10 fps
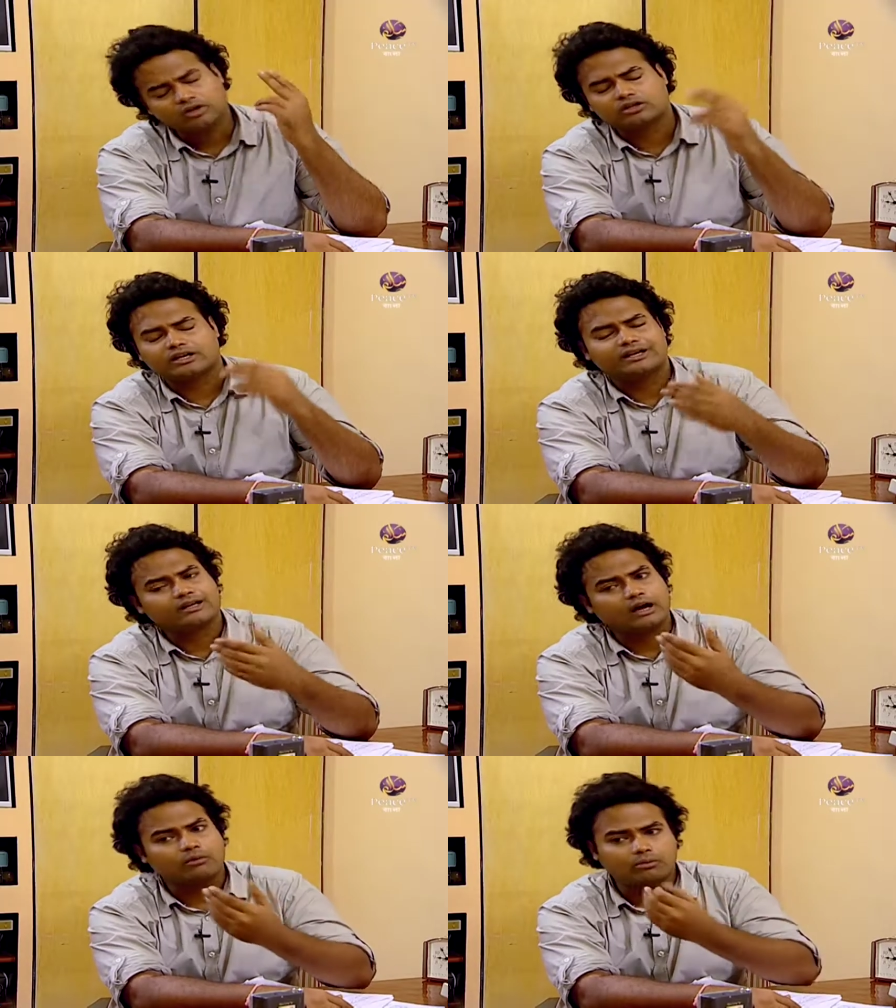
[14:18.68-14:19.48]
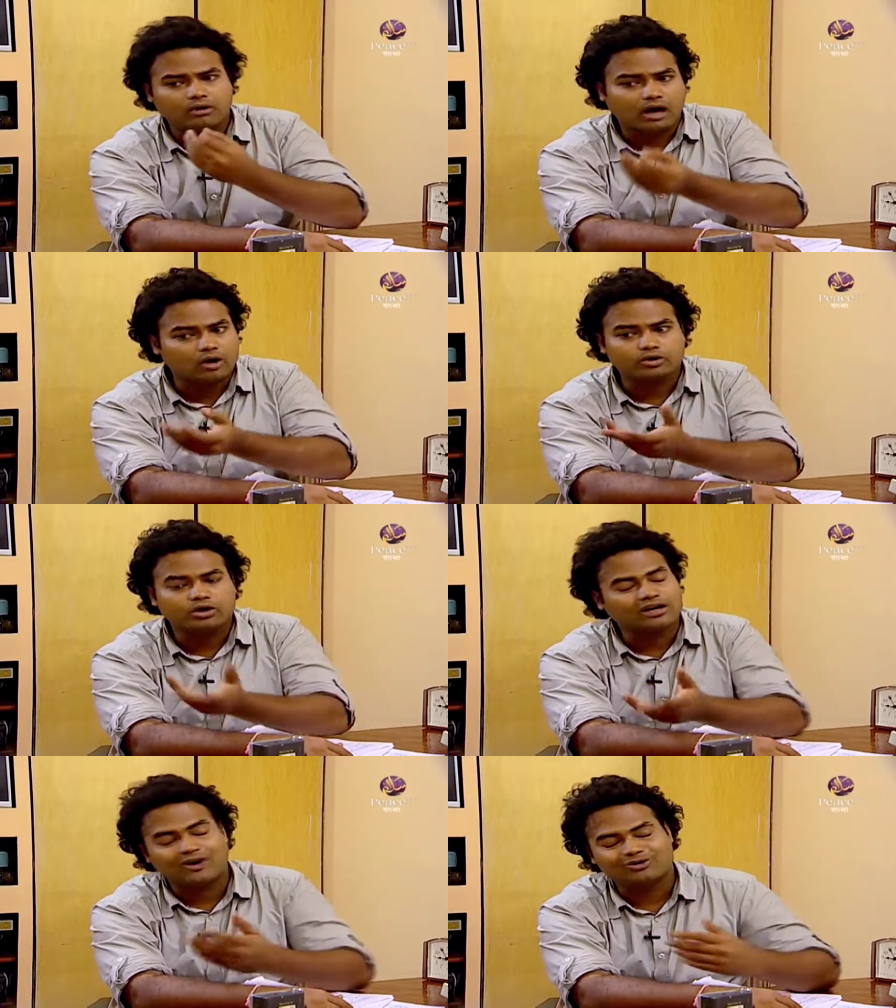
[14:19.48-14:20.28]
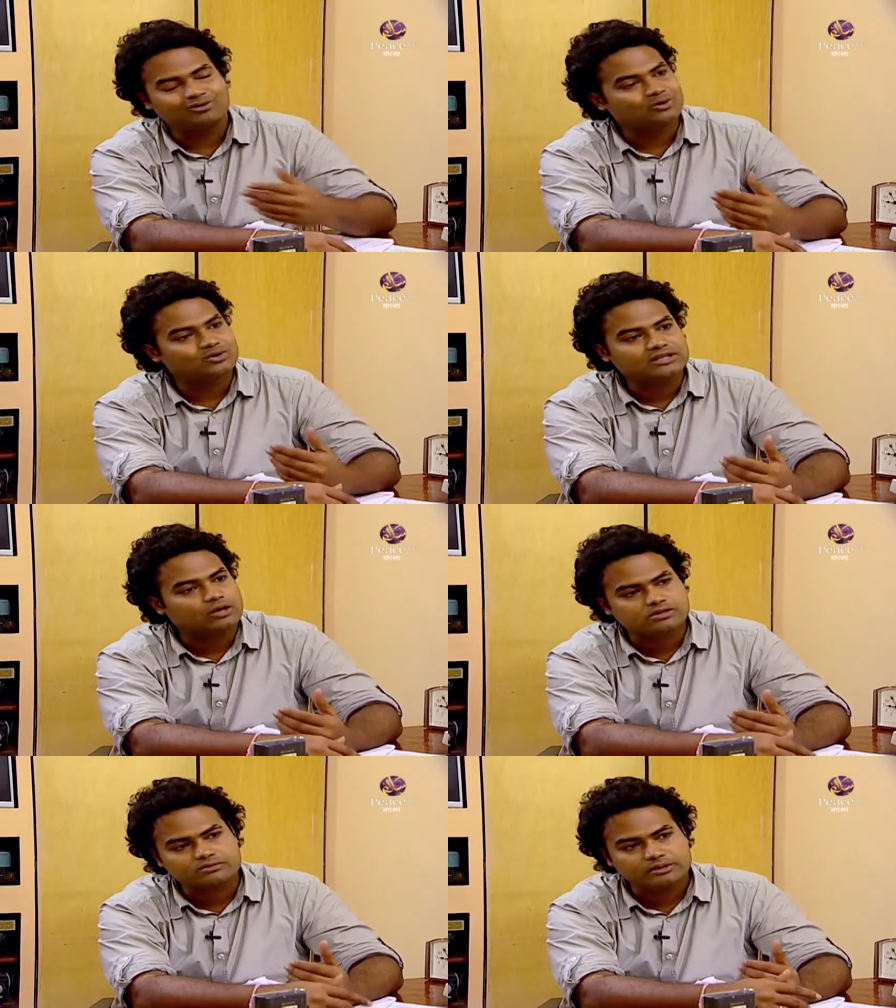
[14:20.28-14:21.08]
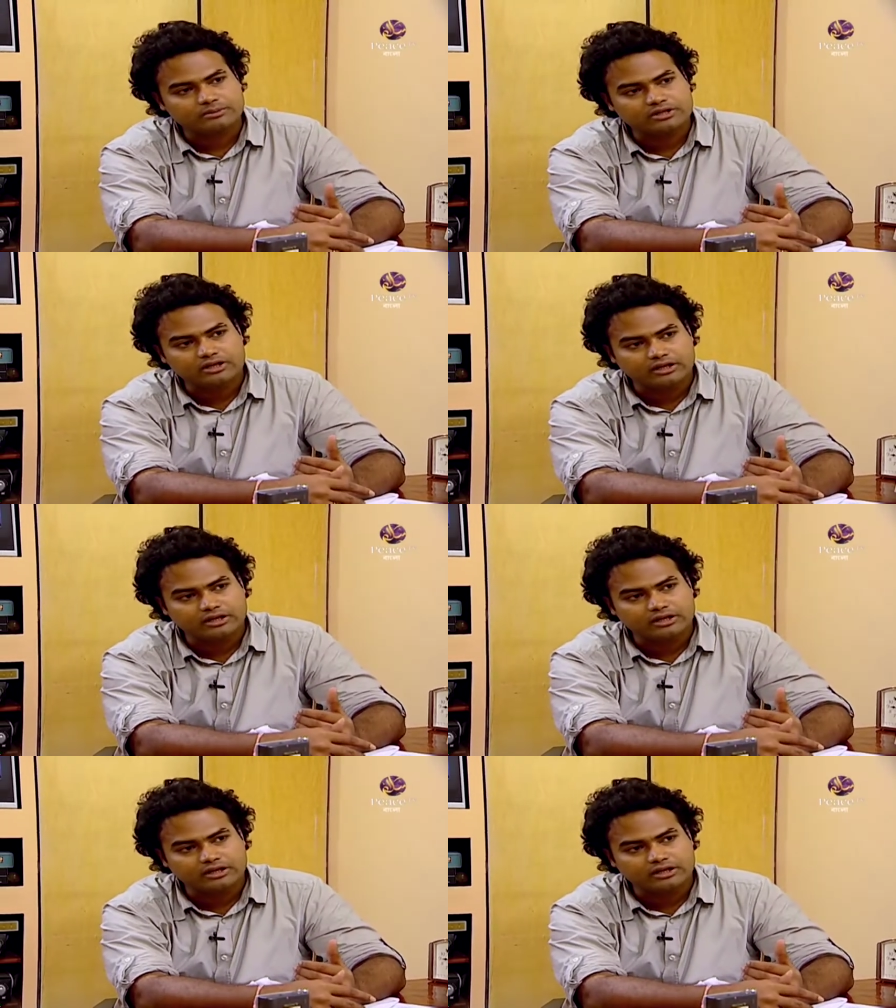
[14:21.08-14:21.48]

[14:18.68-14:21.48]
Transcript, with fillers: Dr. Naik, uh, how do you account for those 1,000 people